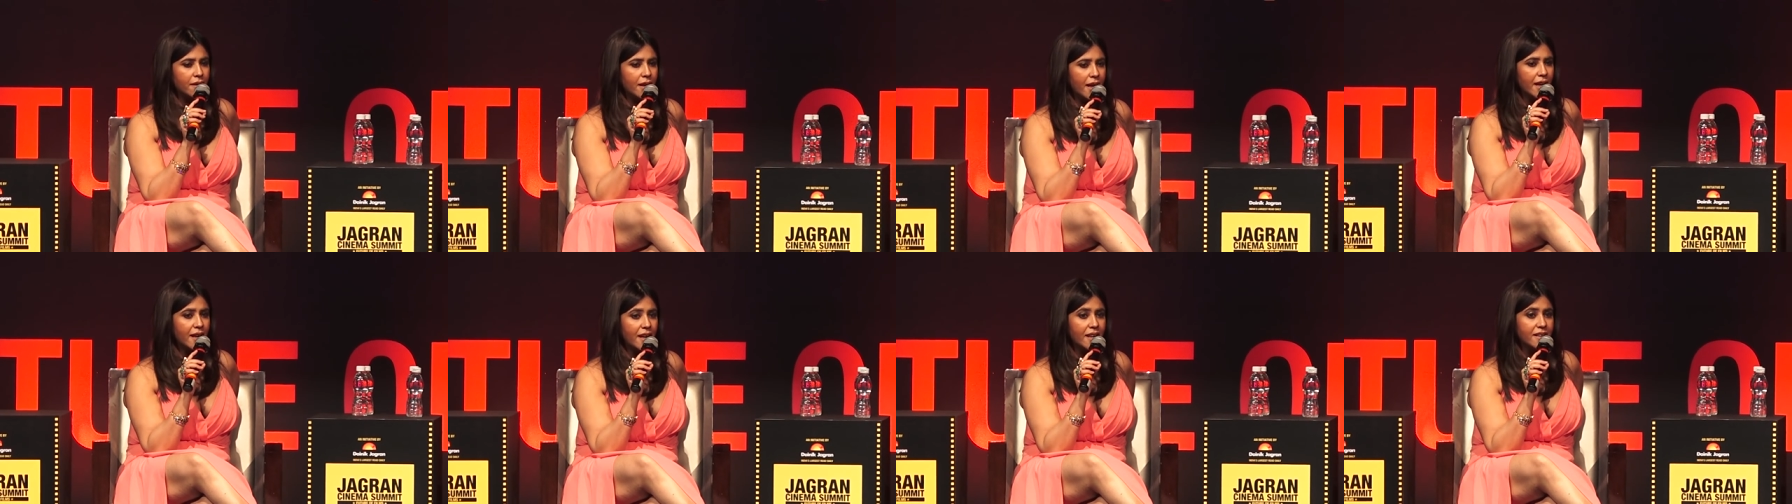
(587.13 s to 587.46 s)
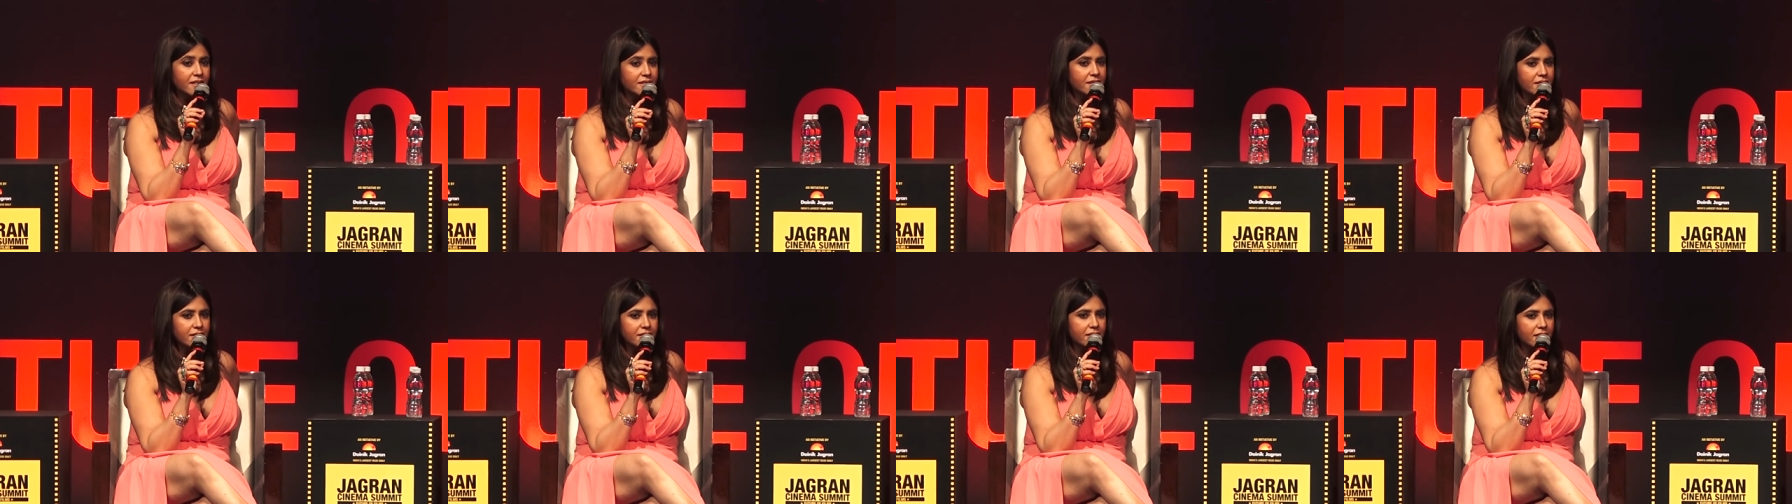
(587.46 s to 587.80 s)
like
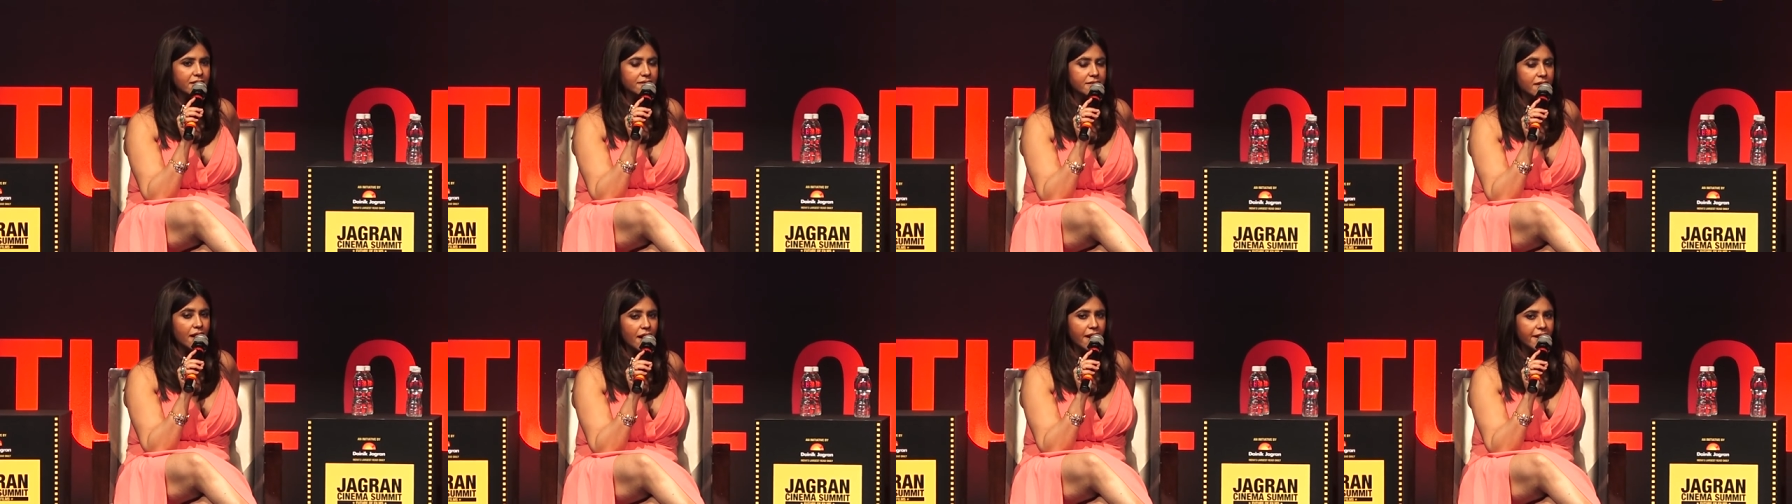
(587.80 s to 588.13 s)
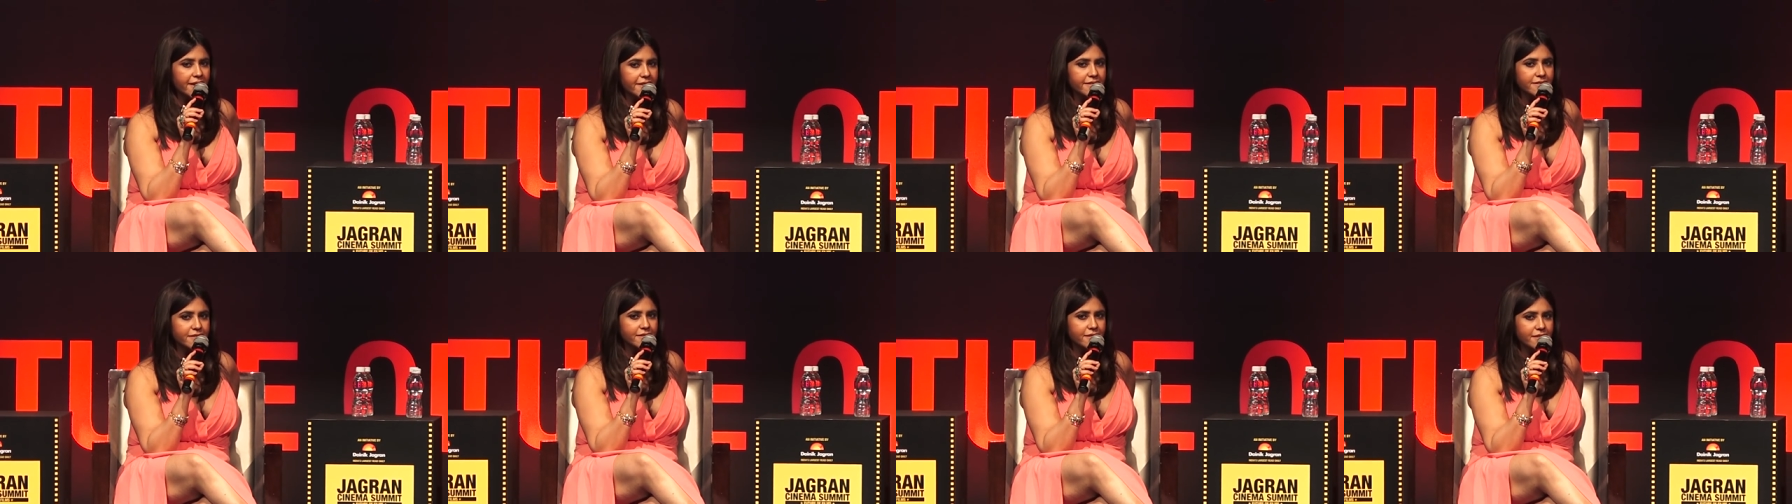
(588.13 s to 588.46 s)
let's discuss
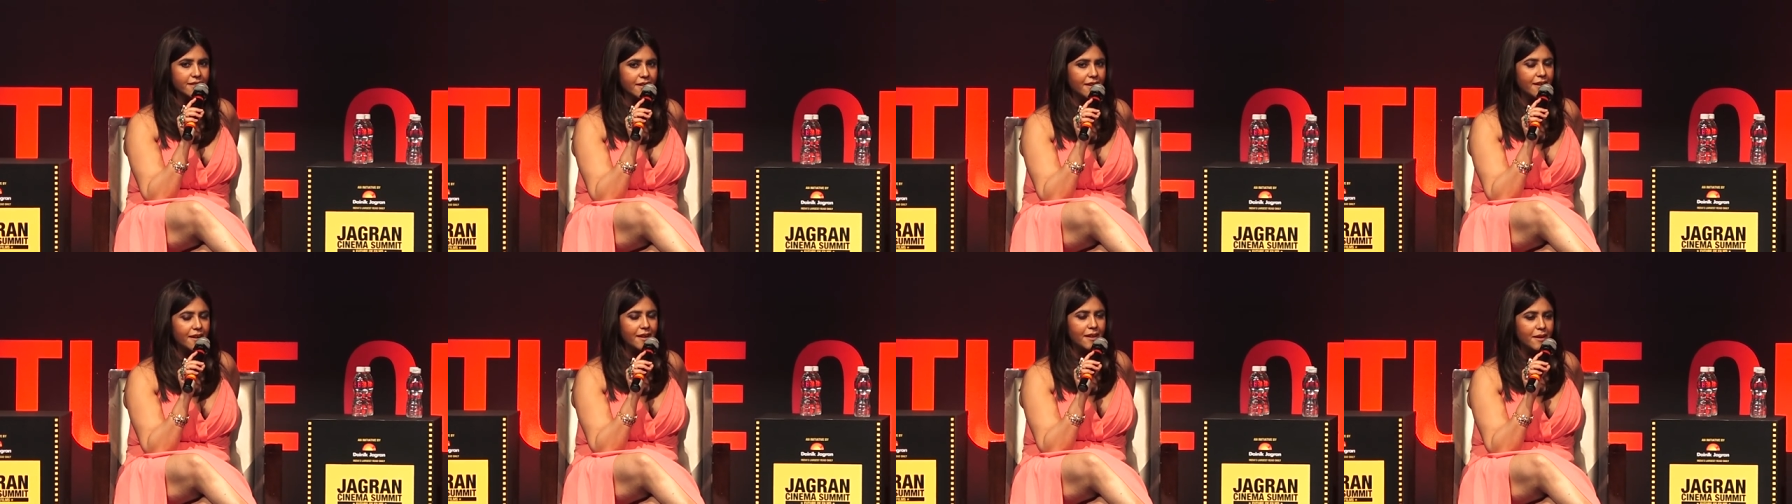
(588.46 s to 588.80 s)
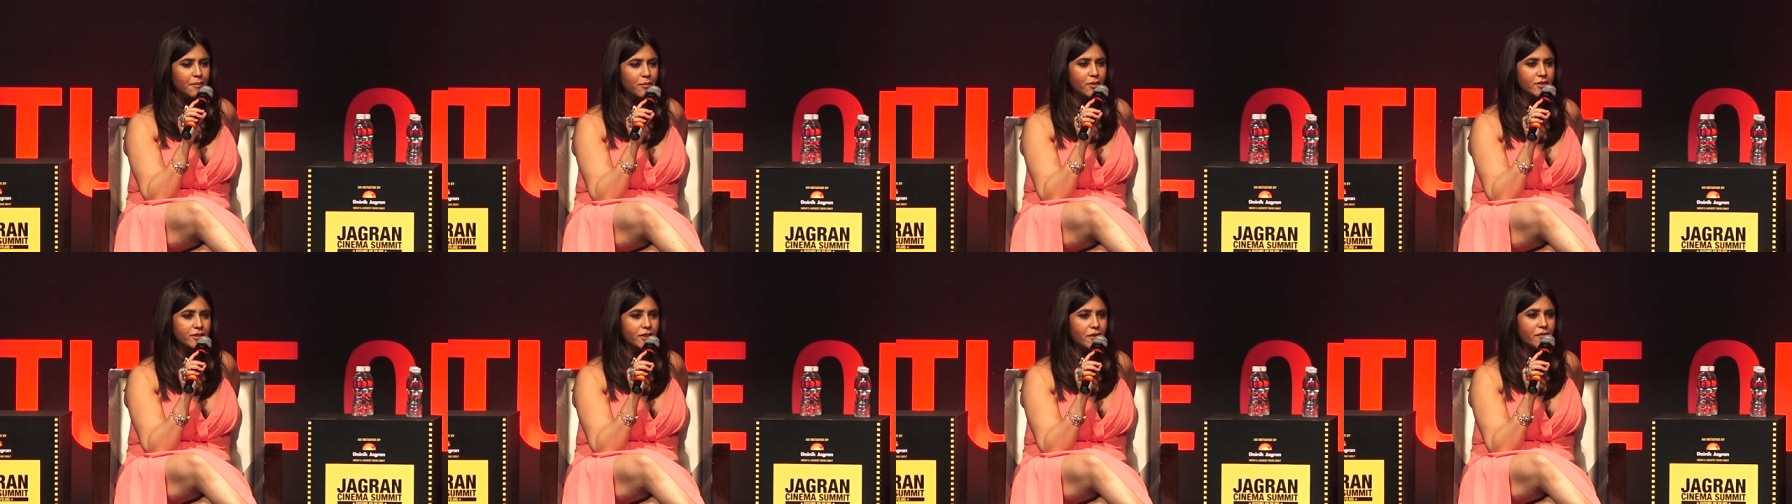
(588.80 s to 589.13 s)
diets
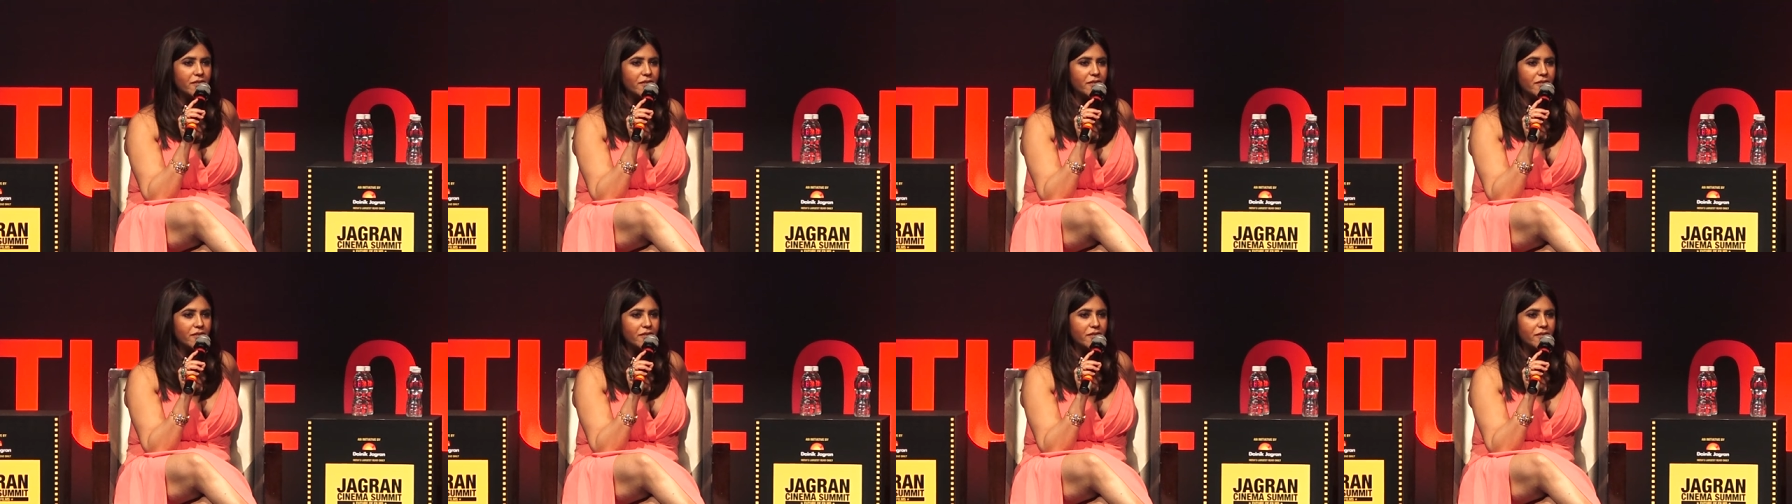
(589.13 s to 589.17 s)
because